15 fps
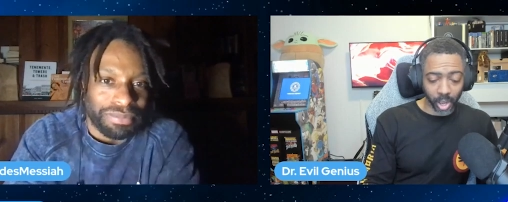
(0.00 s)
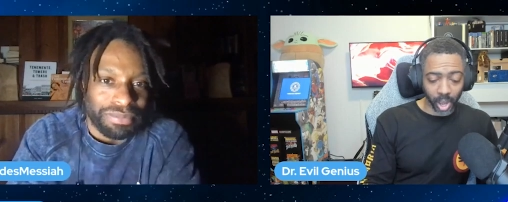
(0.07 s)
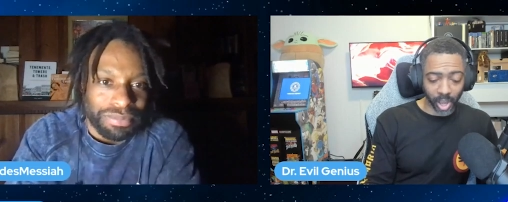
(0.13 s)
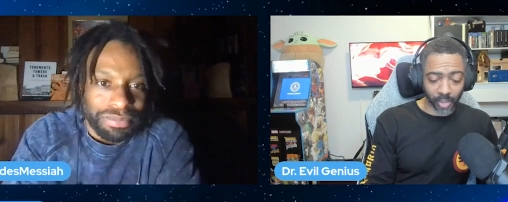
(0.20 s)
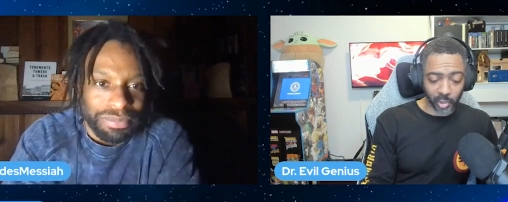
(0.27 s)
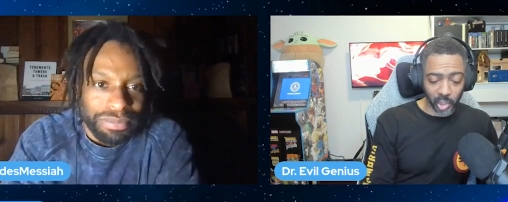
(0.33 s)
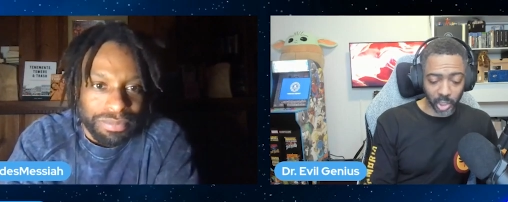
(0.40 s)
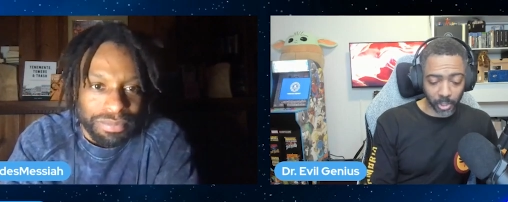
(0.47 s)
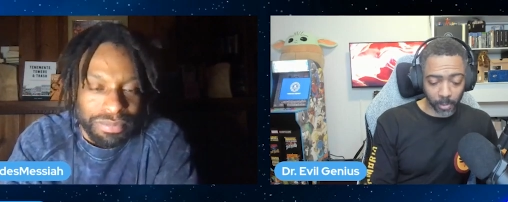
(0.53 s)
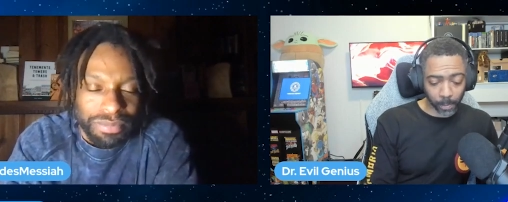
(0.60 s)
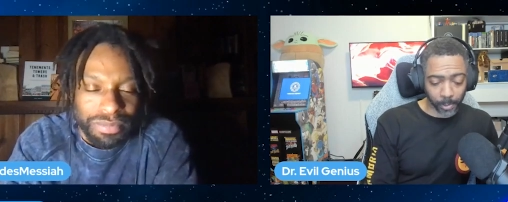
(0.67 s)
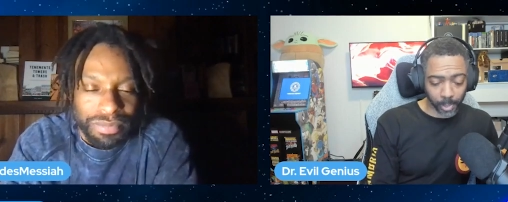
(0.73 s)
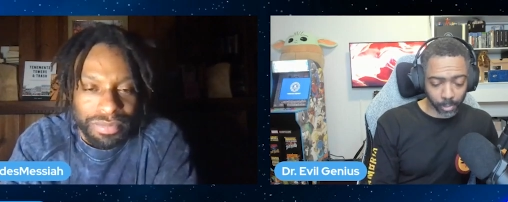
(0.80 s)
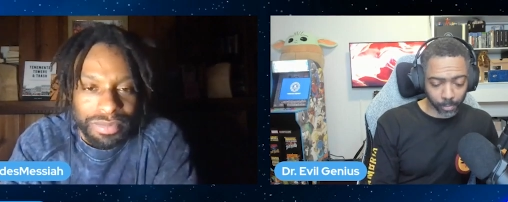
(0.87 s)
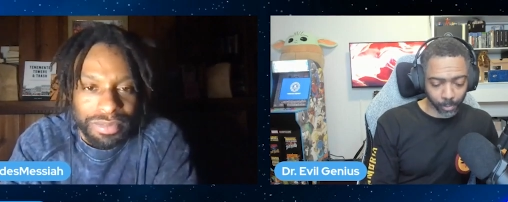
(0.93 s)
Speaker 1: I've
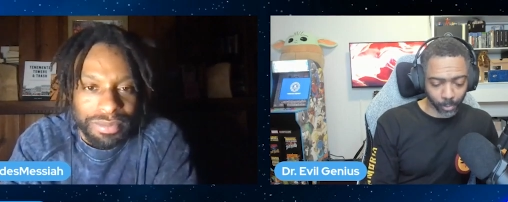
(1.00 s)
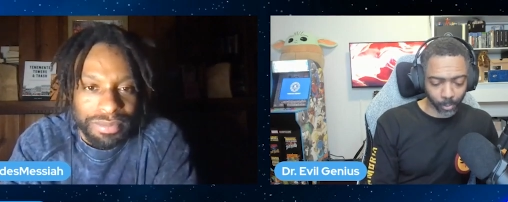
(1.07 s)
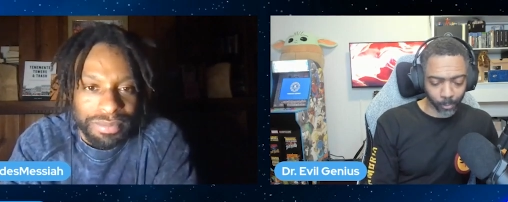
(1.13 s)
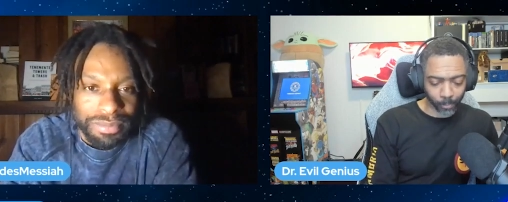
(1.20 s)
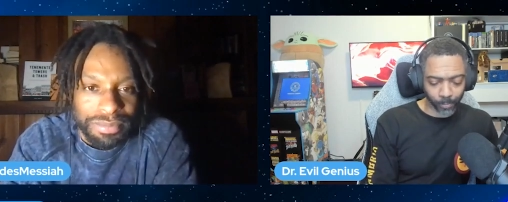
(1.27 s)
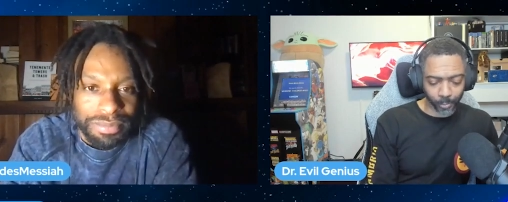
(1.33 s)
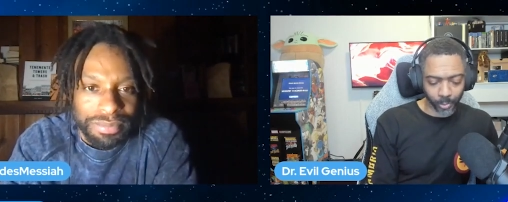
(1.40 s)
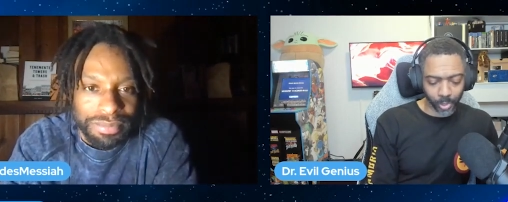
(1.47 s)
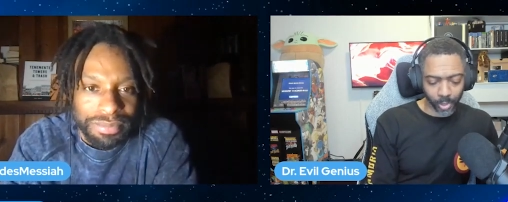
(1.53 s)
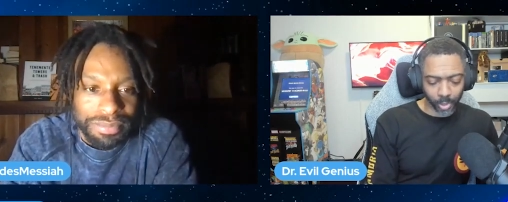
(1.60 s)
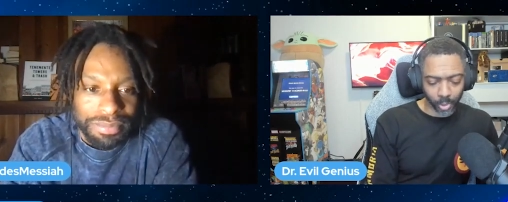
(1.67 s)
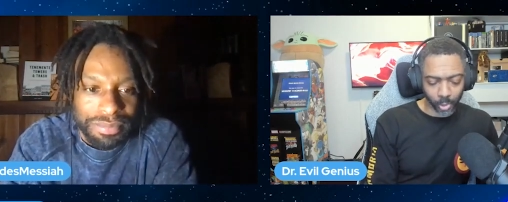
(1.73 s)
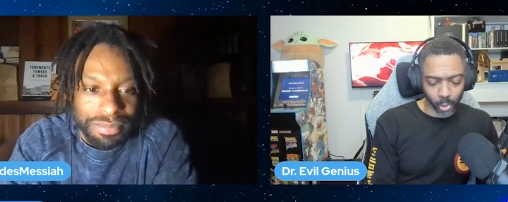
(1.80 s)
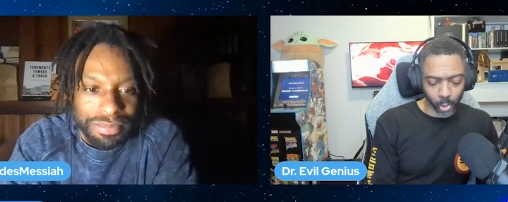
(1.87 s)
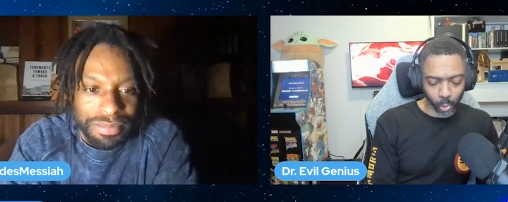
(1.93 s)
seen people
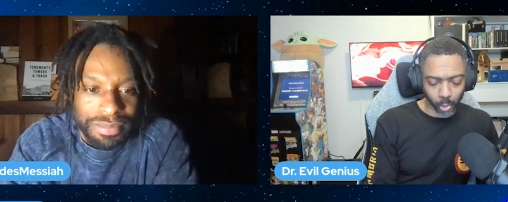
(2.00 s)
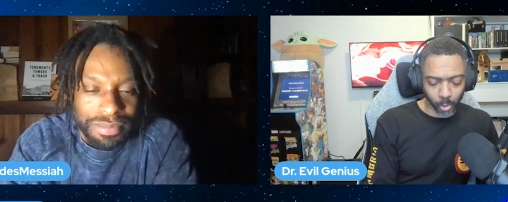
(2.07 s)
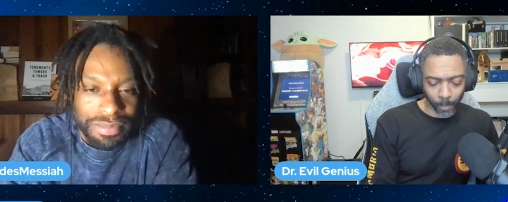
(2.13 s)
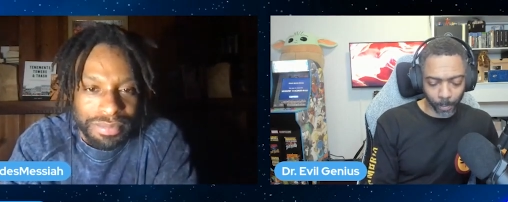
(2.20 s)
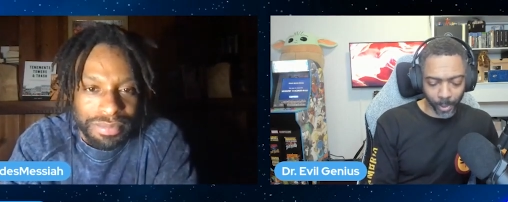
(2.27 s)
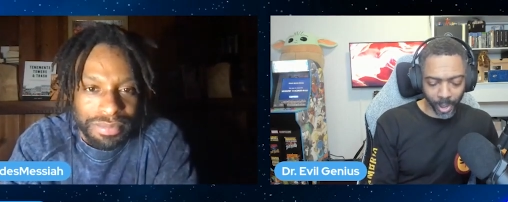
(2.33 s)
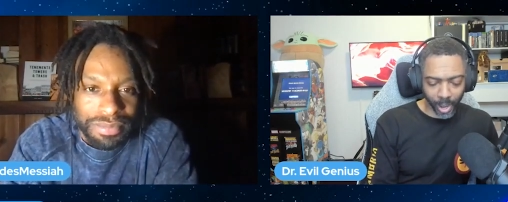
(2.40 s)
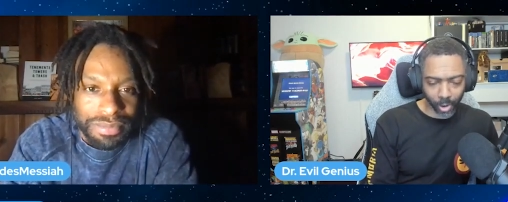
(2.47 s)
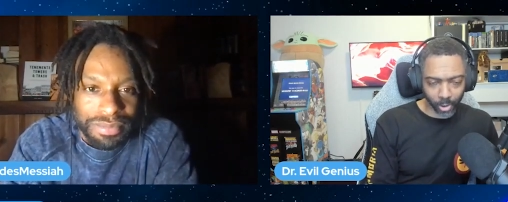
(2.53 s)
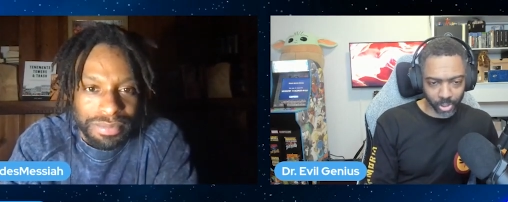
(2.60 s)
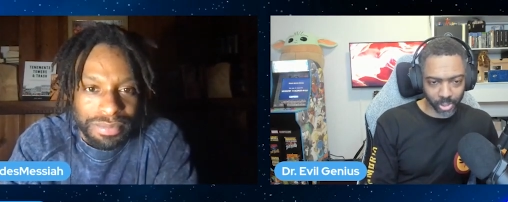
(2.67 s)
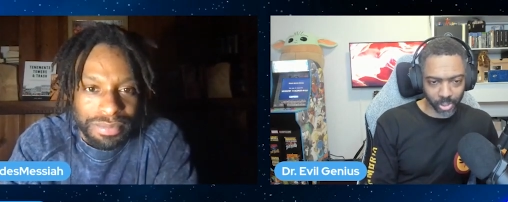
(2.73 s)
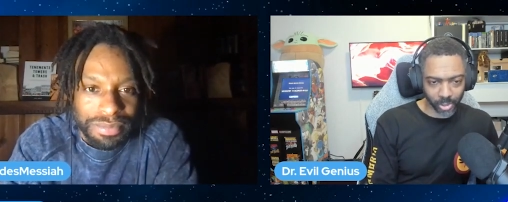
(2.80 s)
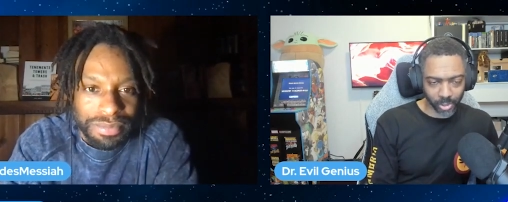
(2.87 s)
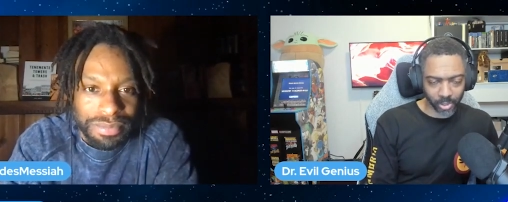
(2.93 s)
do
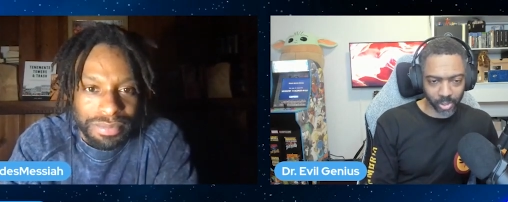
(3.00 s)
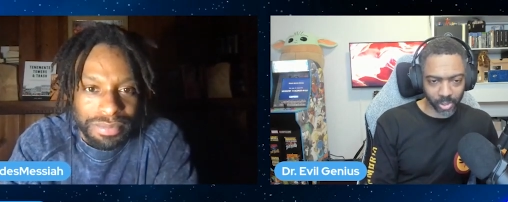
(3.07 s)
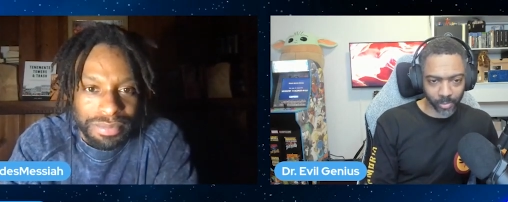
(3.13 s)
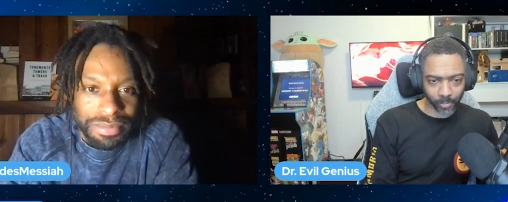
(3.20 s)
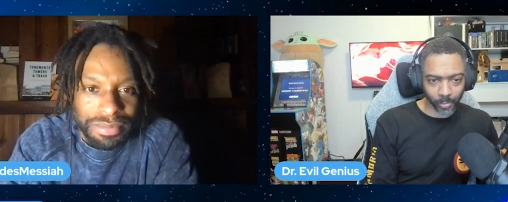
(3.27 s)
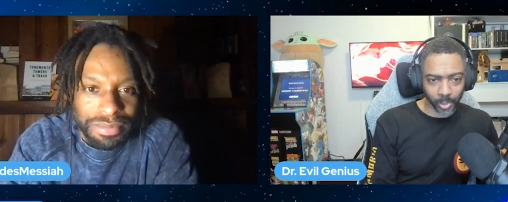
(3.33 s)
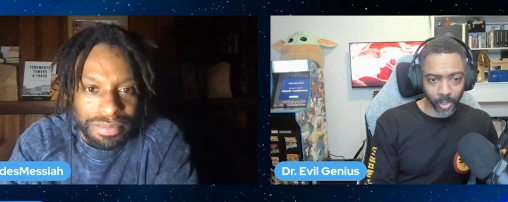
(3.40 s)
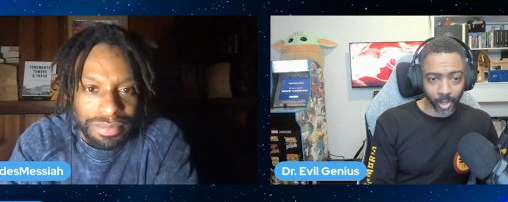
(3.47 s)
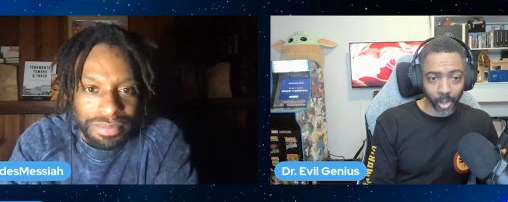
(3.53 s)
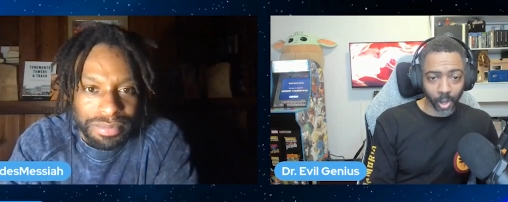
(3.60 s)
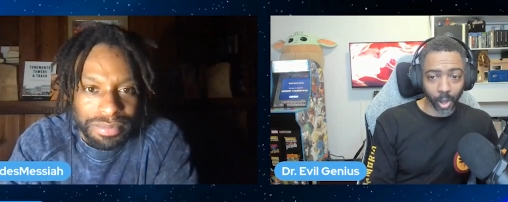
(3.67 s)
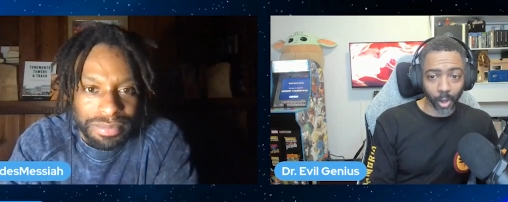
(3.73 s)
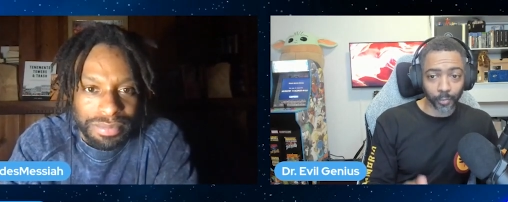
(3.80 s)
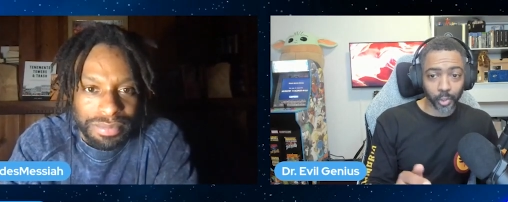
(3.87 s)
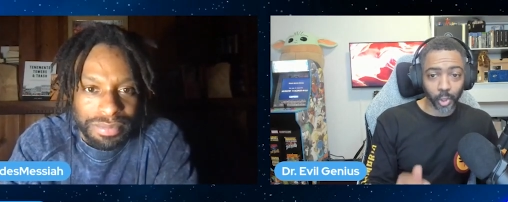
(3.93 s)
comparisons
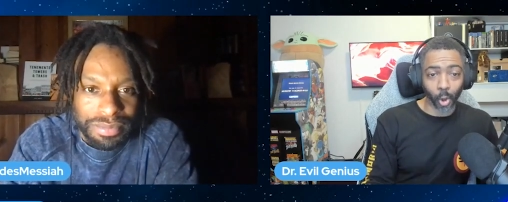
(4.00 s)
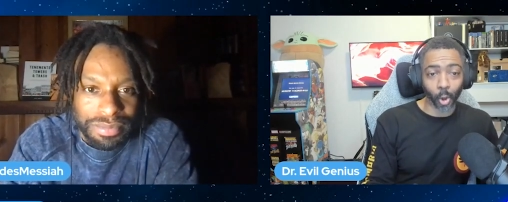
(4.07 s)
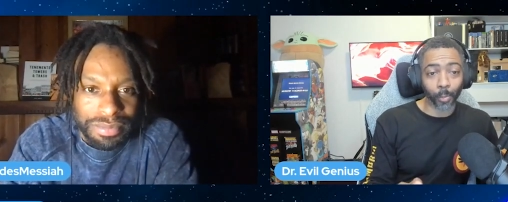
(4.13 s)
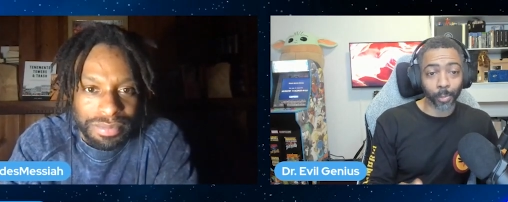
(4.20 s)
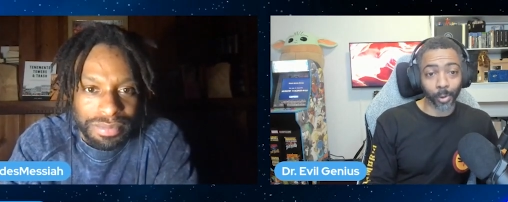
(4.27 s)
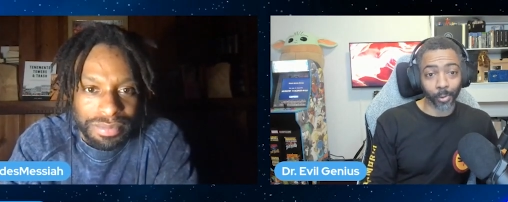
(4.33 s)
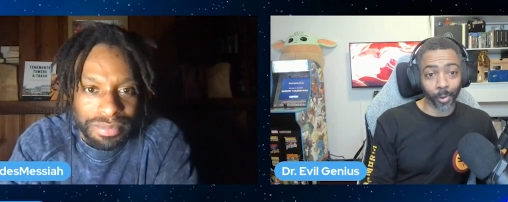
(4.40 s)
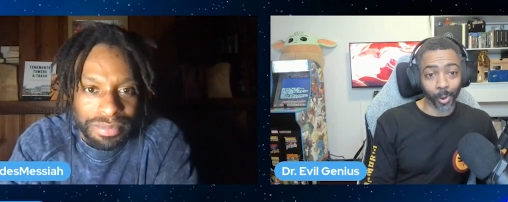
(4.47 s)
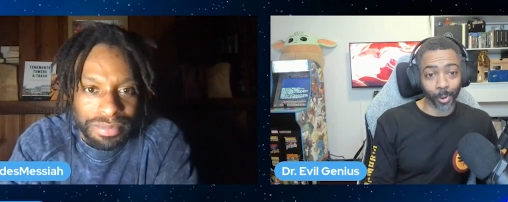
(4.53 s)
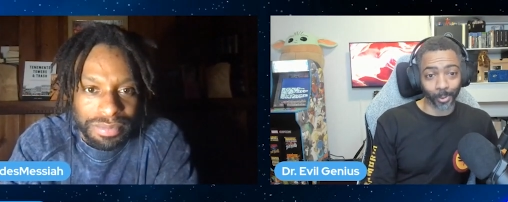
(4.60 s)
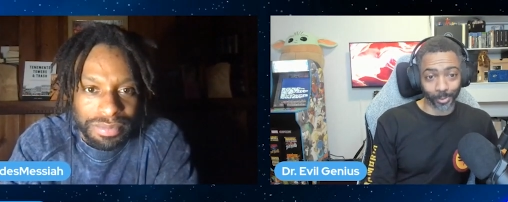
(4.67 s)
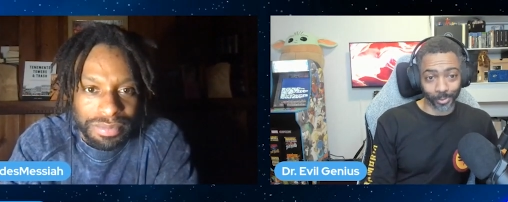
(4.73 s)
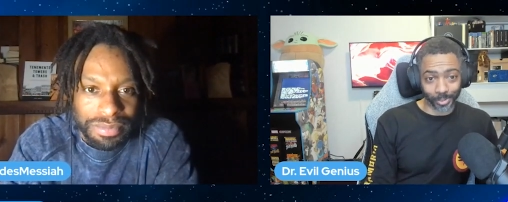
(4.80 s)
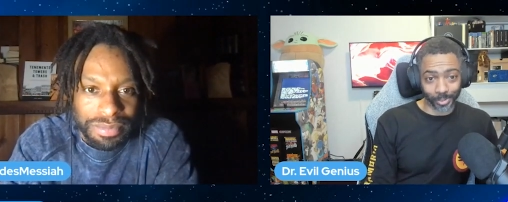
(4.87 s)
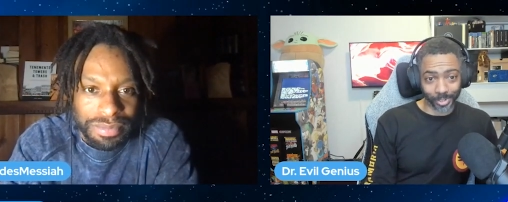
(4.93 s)
of
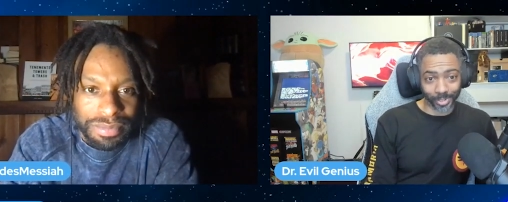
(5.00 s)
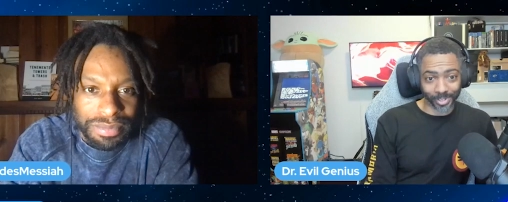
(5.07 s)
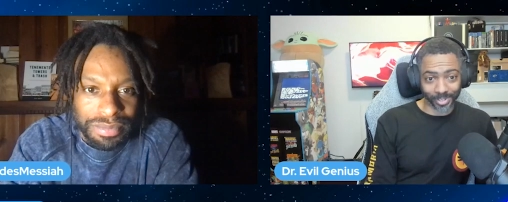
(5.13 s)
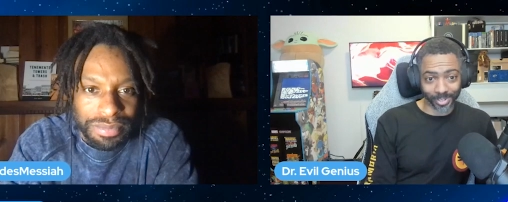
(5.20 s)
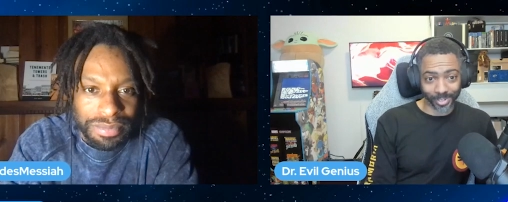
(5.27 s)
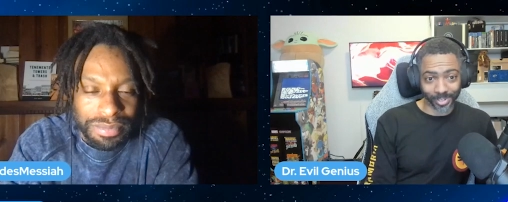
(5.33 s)
Toblerones